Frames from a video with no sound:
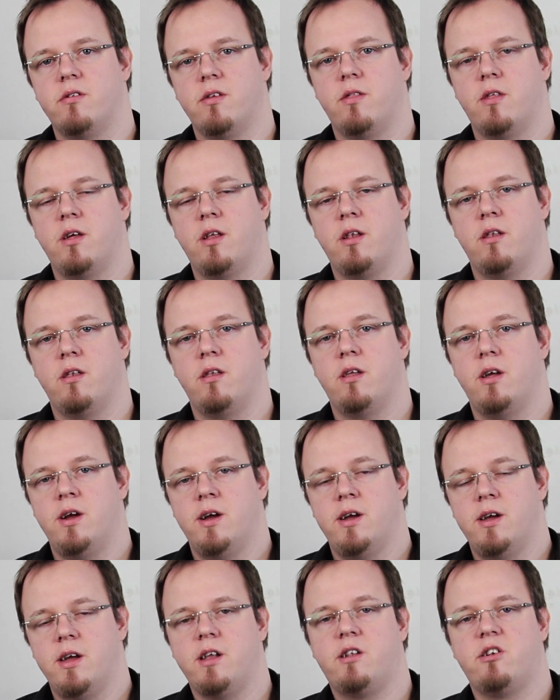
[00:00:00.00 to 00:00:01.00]
and then
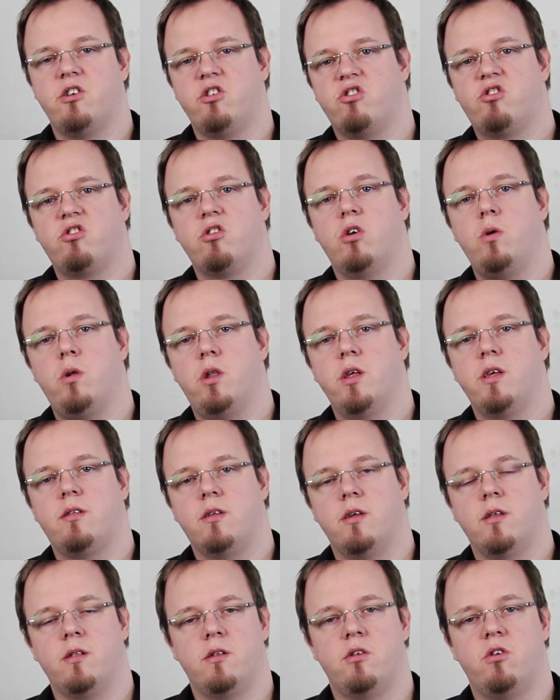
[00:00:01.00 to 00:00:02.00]
Hitler stole
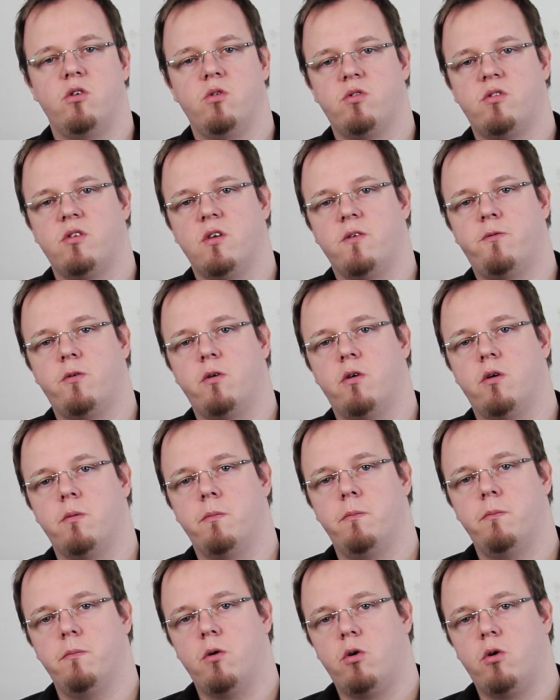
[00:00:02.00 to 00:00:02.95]
it and used it for